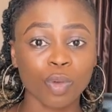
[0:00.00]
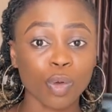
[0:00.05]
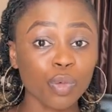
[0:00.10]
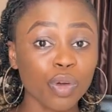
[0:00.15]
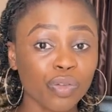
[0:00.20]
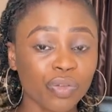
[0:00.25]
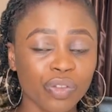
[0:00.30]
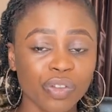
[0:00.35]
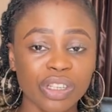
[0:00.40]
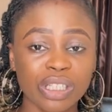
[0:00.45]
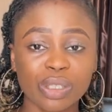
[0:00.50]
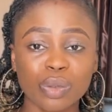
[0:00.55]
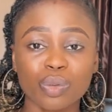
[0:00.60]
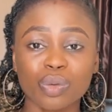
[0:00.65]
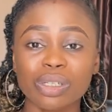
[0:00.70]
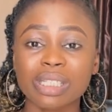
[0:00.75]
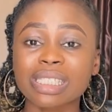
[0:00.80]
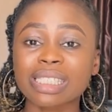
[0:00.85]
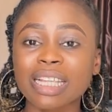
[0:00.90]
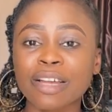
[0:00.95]
we fixed
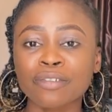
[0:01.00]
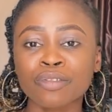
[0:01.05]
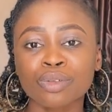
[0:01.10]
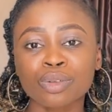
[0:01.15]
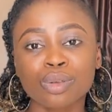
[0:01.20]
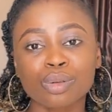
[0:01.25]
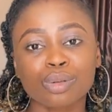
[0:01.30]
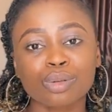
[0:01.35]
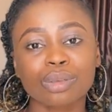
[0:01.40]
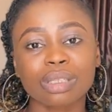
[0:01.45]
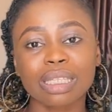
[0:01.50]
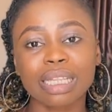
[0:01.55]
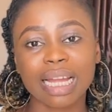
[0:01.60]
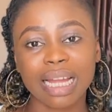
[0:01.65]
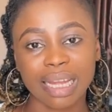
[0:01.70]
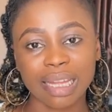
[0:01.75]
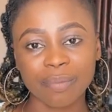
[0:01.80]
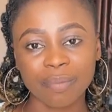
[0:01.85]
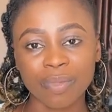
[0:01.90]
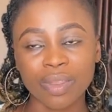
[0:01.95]
was seven to
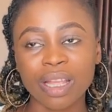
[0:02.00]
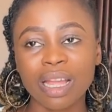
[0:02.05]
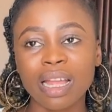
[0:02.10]
nine.